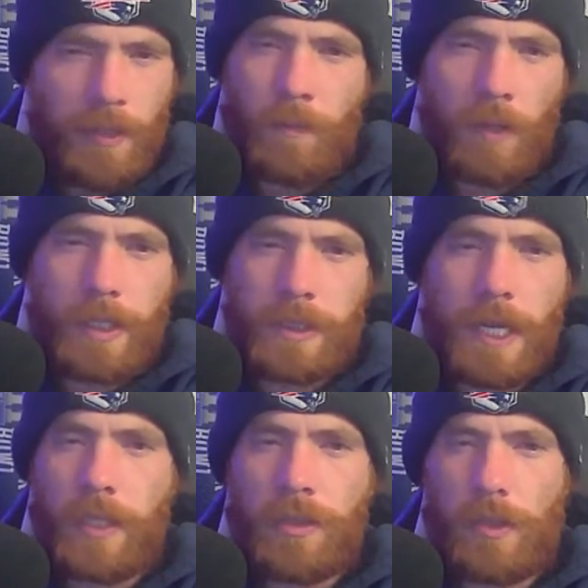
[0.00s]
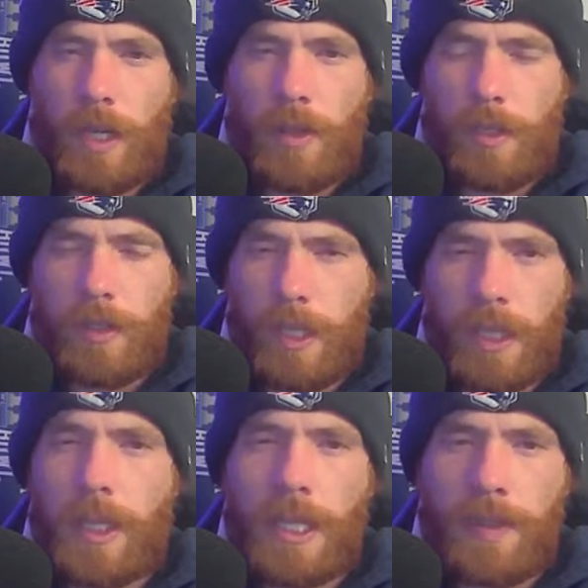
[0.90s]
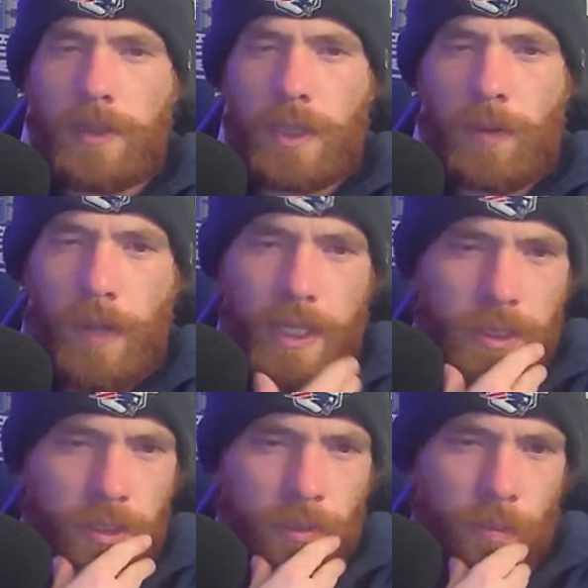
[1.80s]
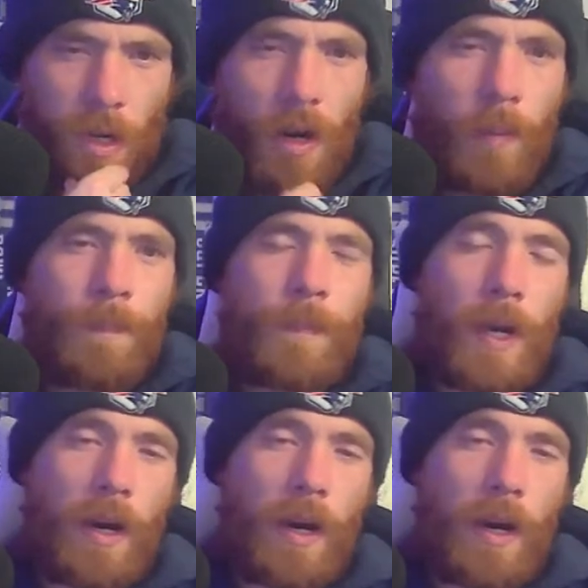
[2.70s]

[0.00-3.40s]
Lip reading: They can flex that till I think they could still flex it to no,